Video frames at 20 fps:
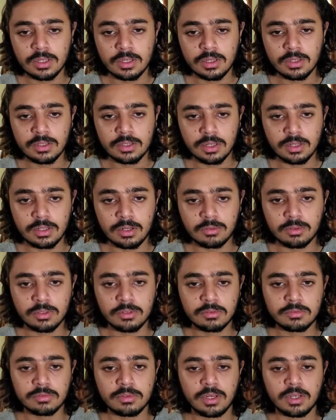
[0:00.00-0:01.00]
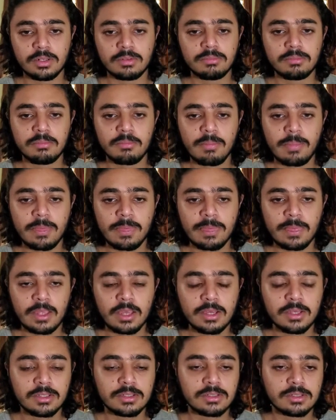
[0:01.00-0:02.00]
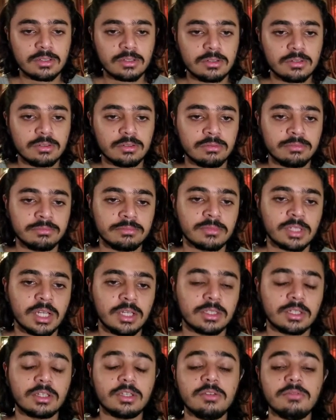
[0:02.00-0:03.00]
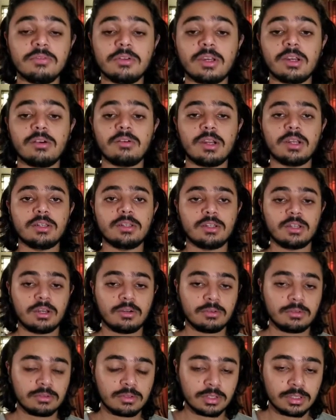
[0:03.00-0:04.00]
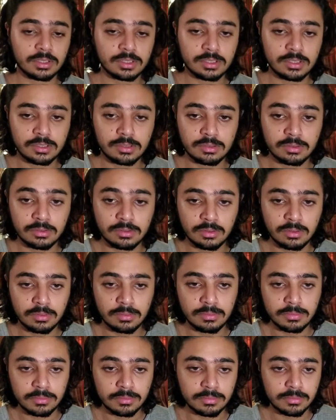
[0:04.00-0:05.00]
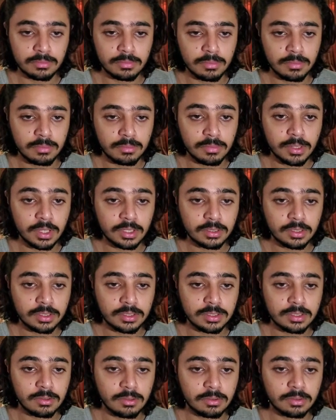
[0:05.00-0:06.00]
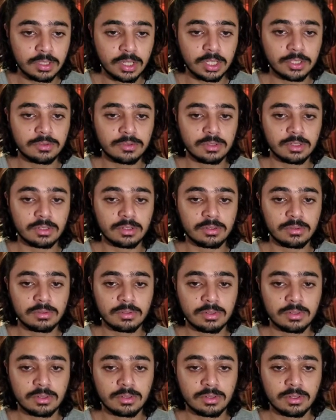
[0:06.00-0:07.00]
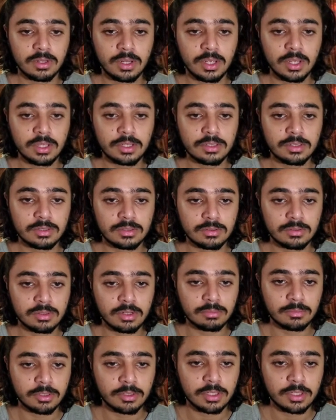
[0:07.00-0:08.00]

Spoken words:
yeah, now they look fine. So the key figure right now is to make this look natural. So I'm going to